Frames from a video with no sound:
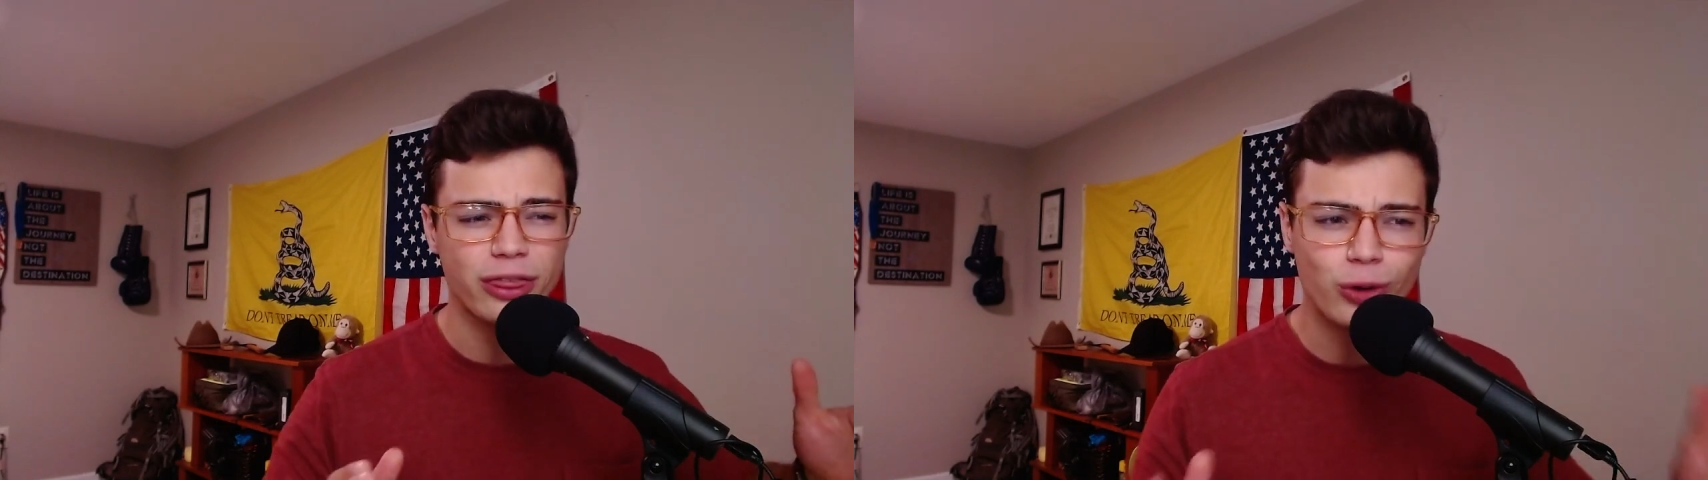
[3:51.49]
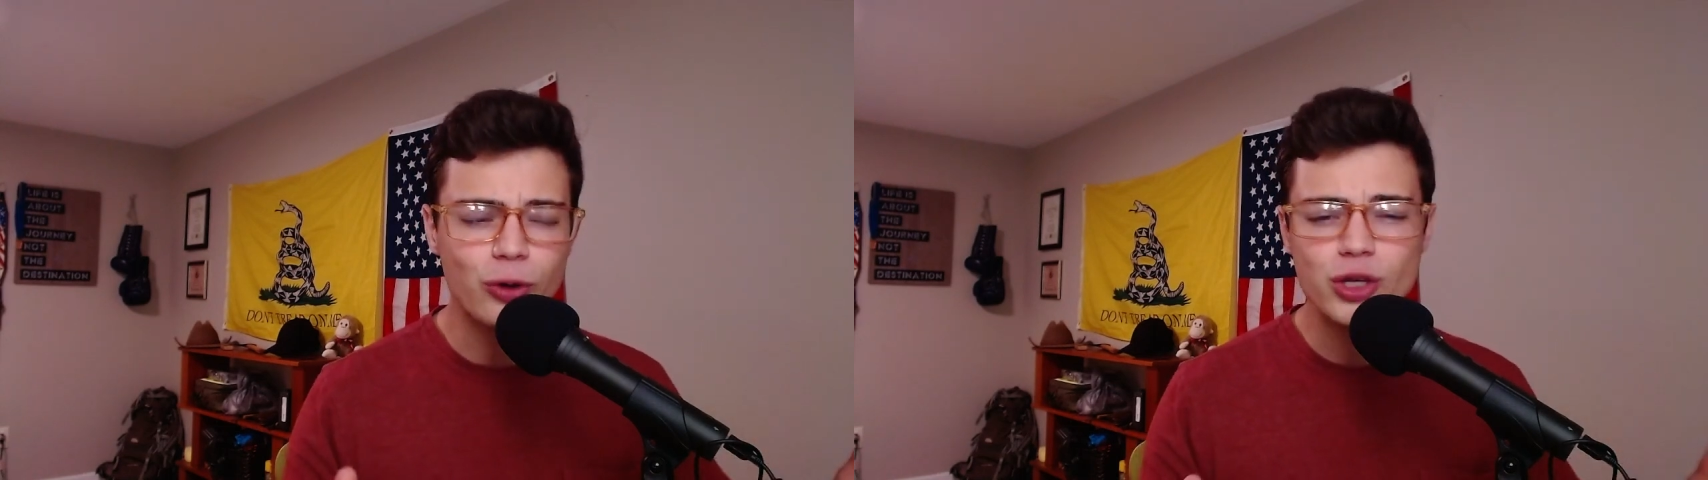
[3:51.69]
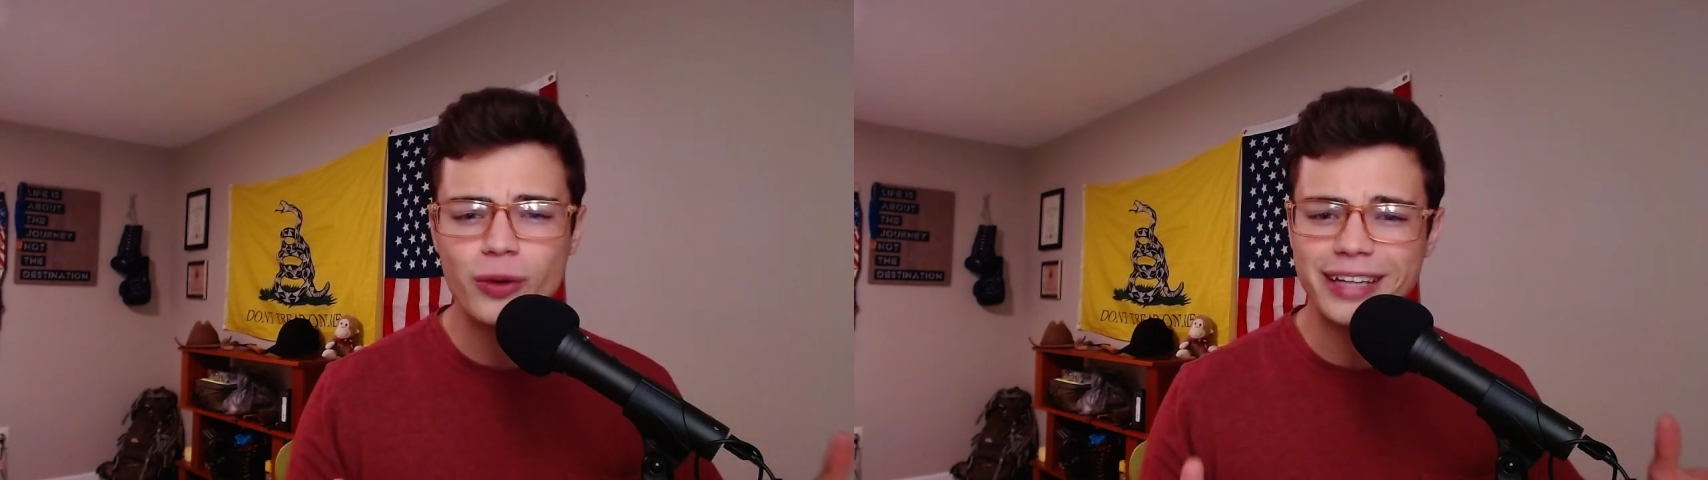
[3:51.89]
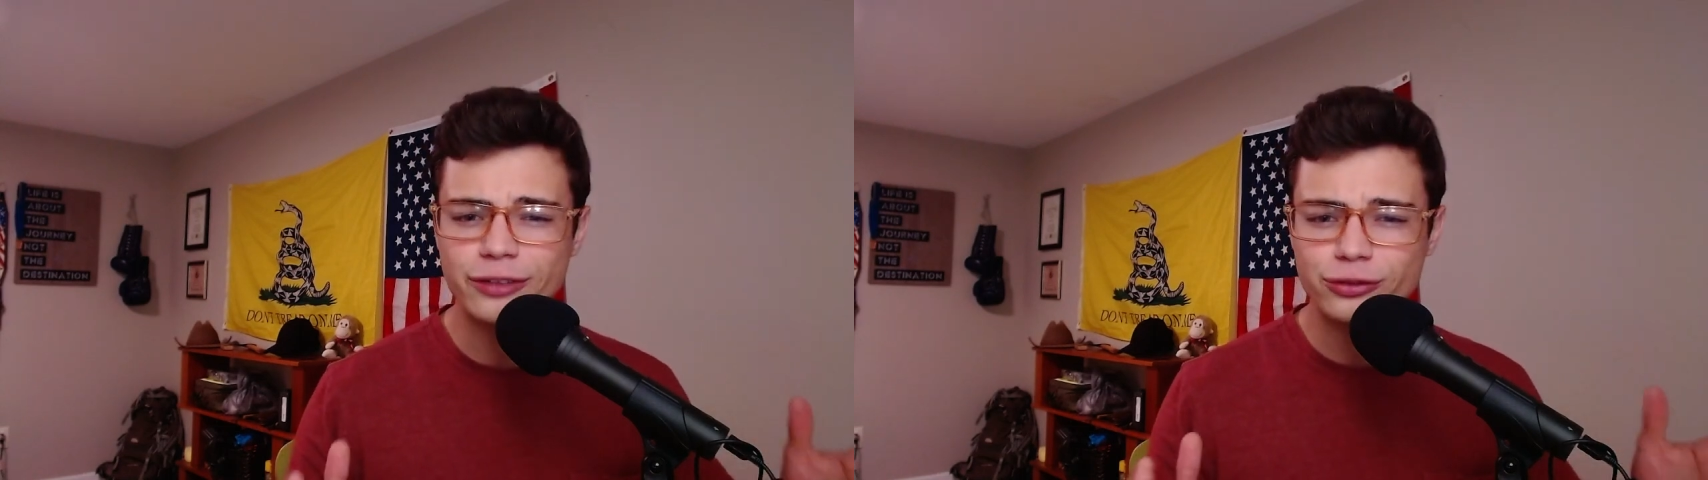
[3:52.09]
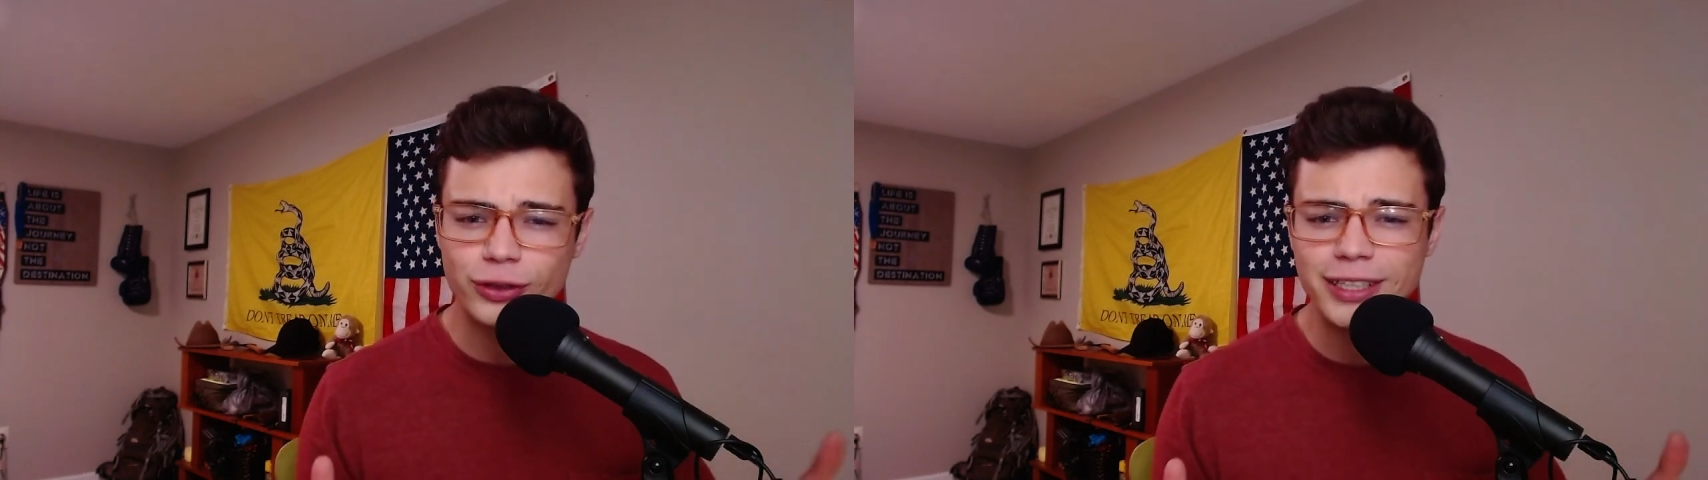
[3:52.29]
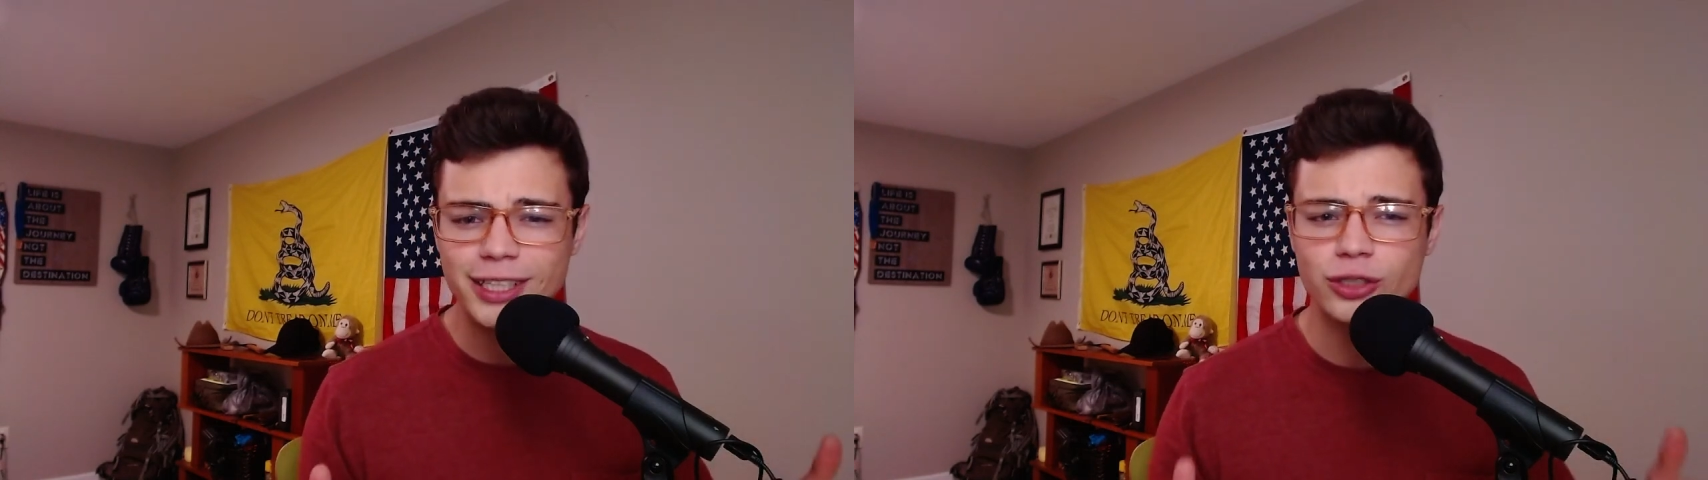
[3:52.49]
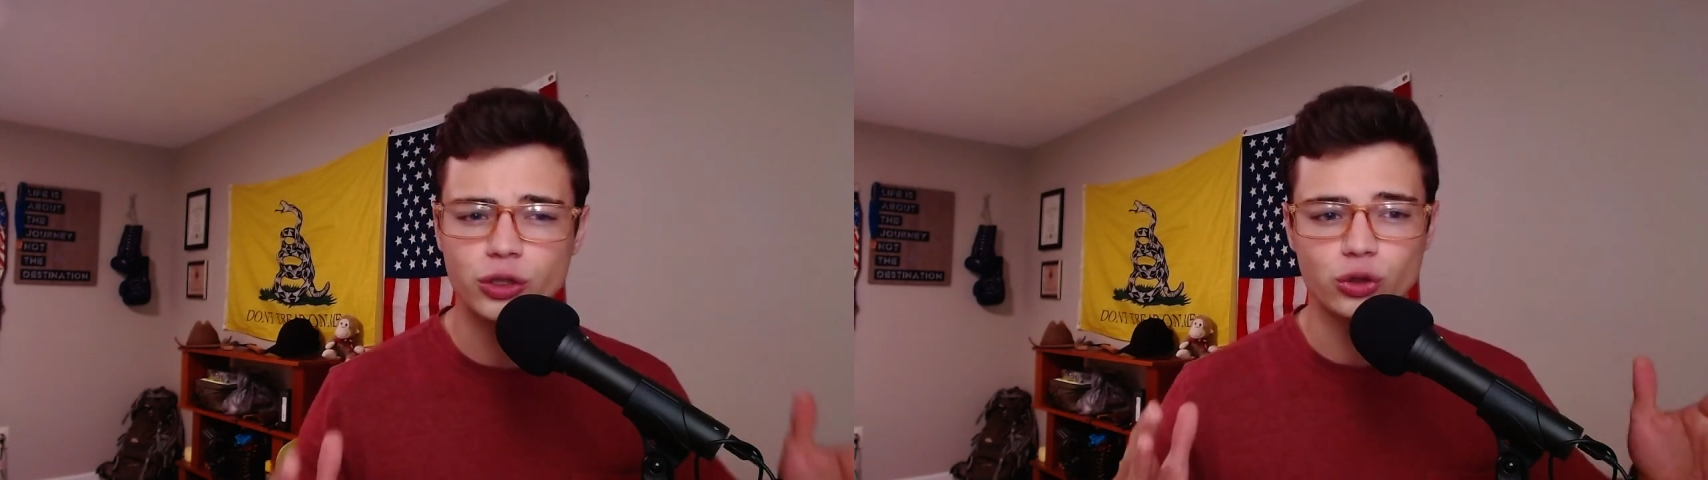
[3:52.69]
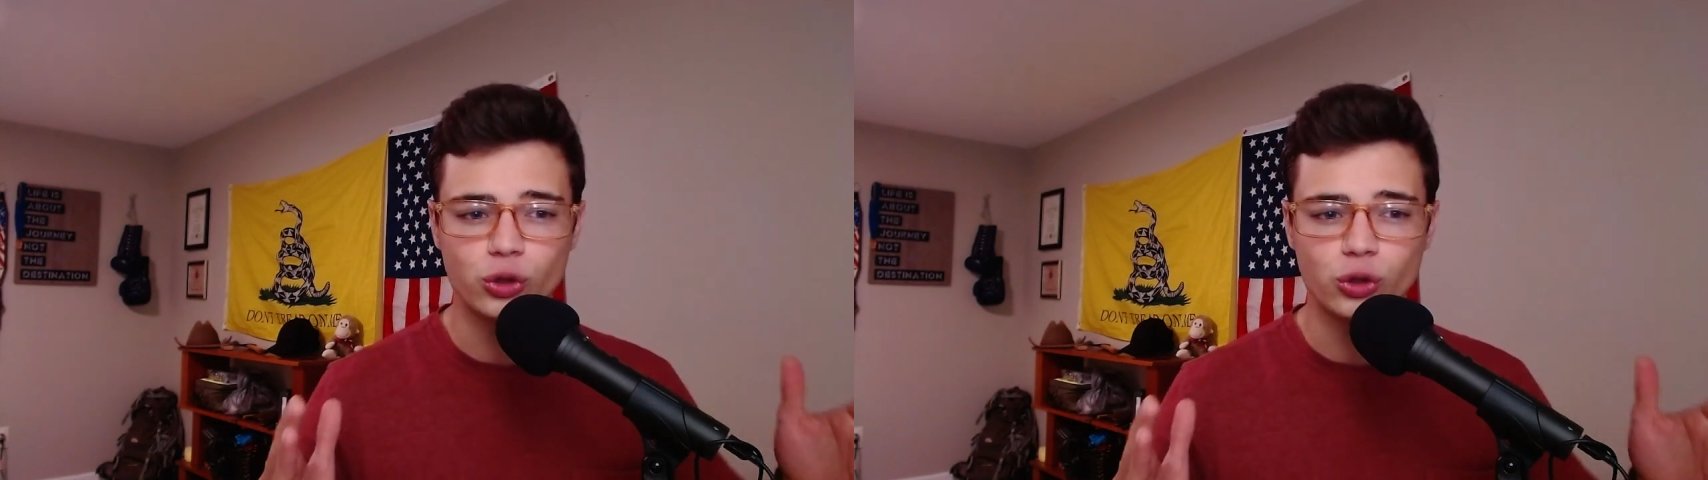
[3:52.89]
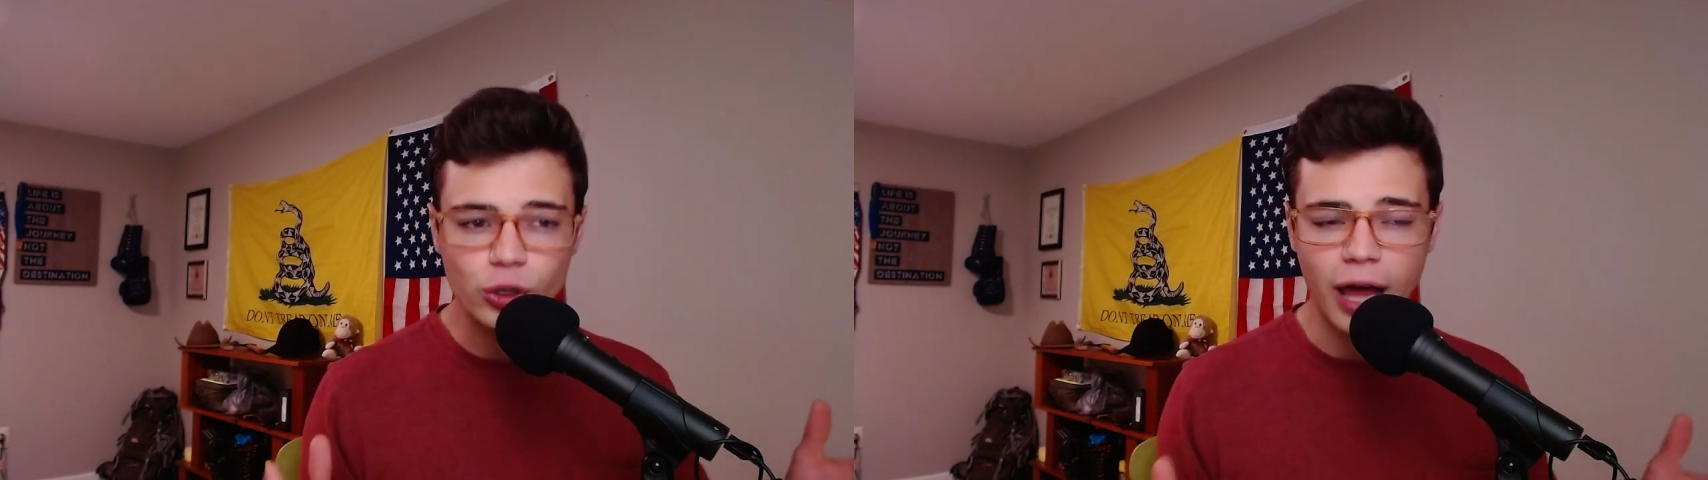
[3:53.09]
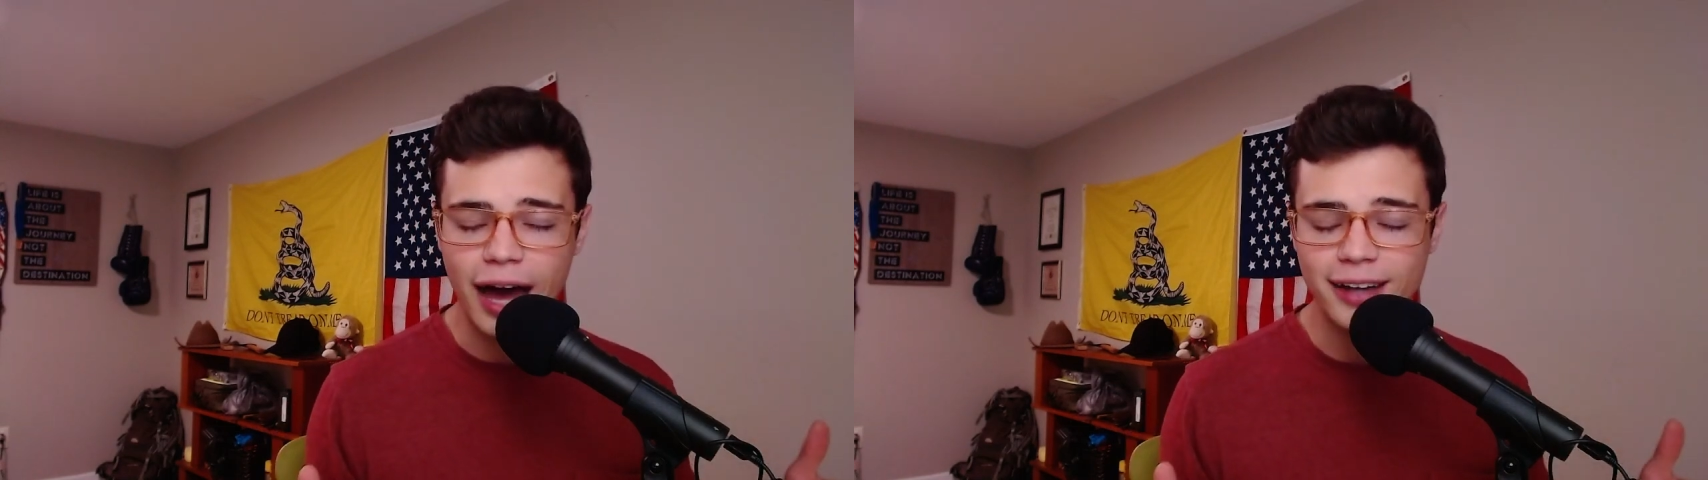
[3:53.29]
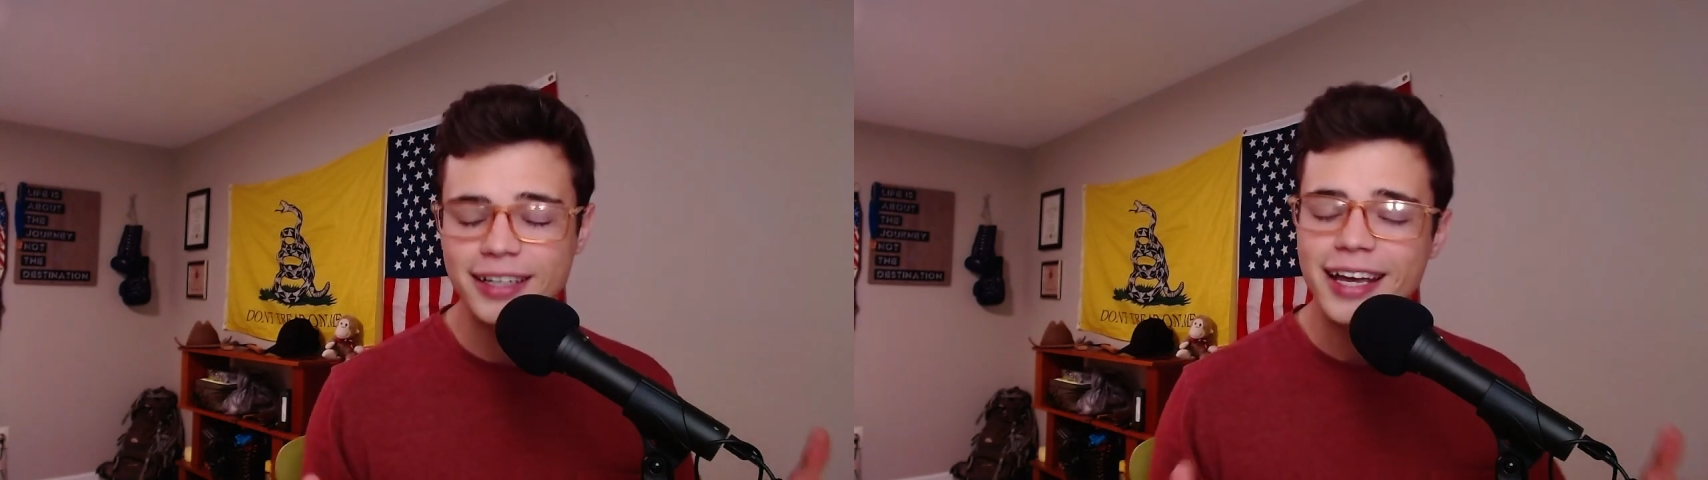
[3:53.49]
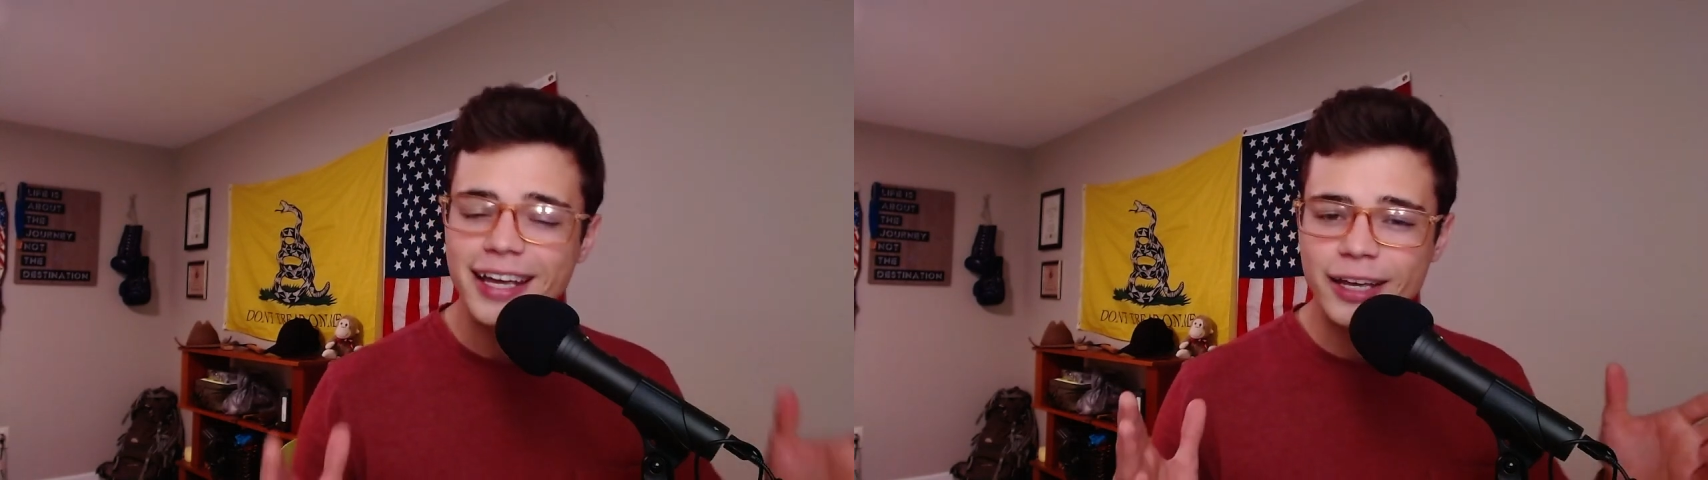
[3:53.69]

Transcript: throw you in a freaking gulag